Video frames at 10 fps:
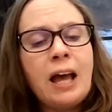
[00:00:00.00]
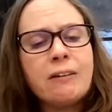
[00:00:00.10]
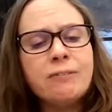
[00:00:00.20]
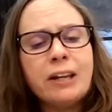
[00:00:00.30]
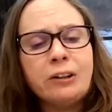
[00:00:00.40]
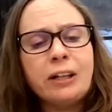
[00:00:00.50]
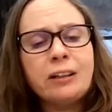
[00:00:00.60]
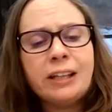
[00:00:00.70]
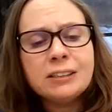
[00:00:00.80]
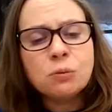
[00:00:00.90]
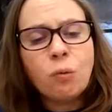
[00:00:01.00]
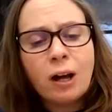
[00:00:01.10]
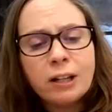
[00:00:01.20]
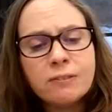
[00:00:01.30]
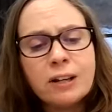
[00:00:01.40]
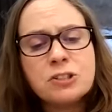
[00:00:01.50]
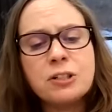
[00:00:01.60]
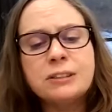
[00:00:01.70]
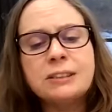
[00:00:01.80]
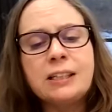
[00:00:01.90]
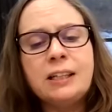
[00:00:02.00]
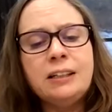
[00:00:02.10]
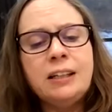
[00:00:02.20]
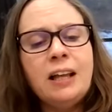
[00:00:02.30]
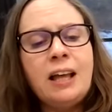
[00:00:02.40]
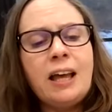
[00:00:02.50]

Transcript: I figured at least one of us should see it,